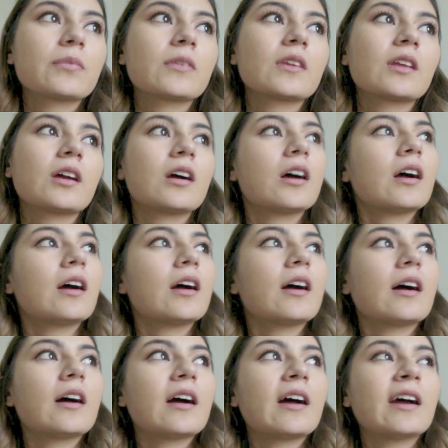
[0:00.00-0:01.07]
I had to
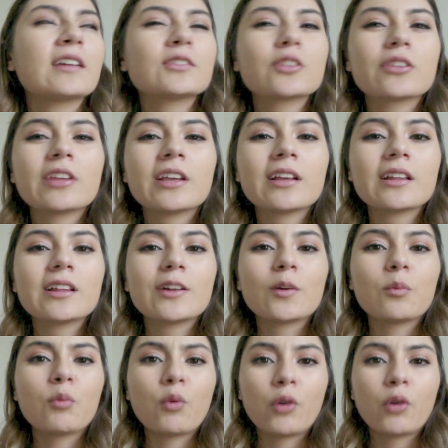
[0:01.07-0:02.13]
think a little more, but
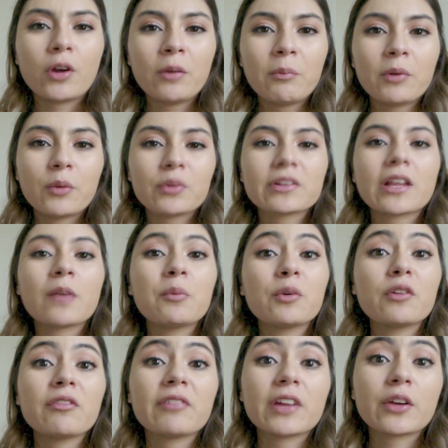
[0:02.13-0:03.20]
was able to figure it
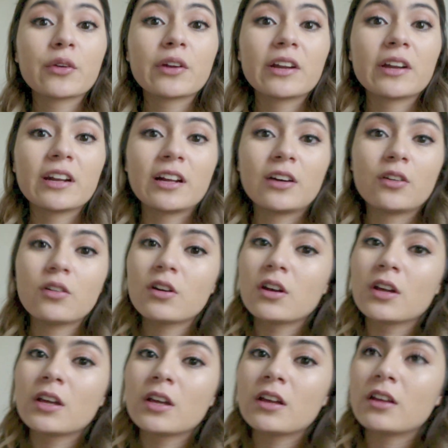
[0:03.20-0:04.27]
out
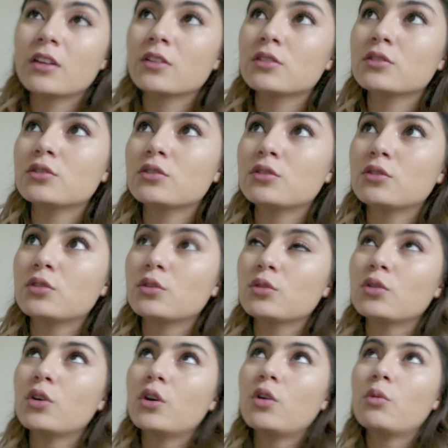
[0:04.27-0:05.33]
to know what the
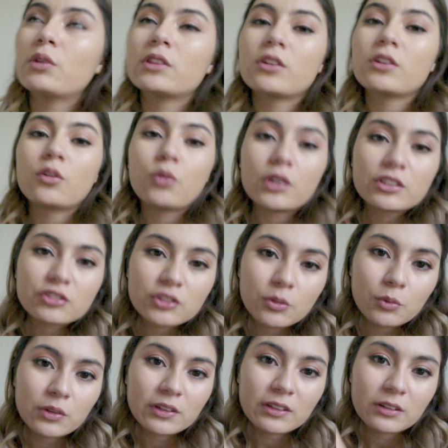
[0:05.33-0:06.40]
question was
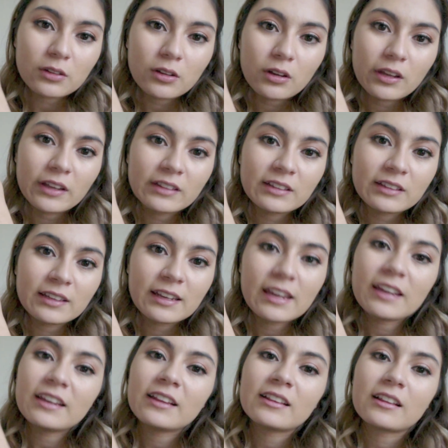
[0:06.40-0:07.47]
indicating that they
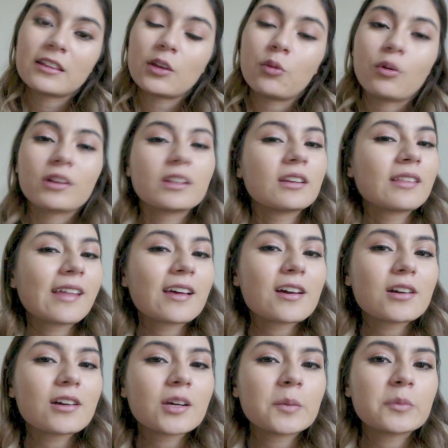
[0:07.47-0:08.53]
wanted the outcome to be and
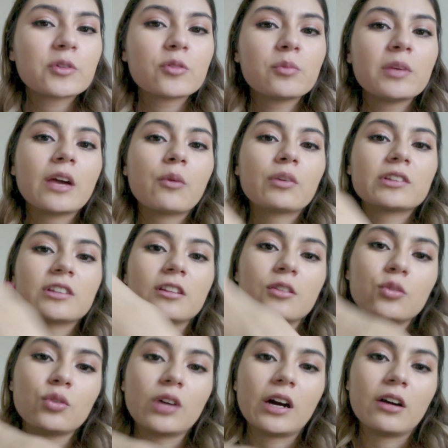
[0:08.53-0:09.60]
what the two outcomes
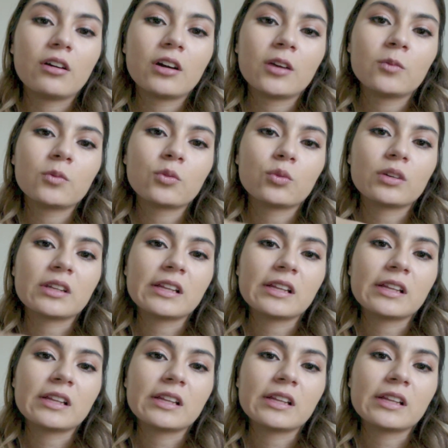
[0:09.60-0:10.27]
would lead to.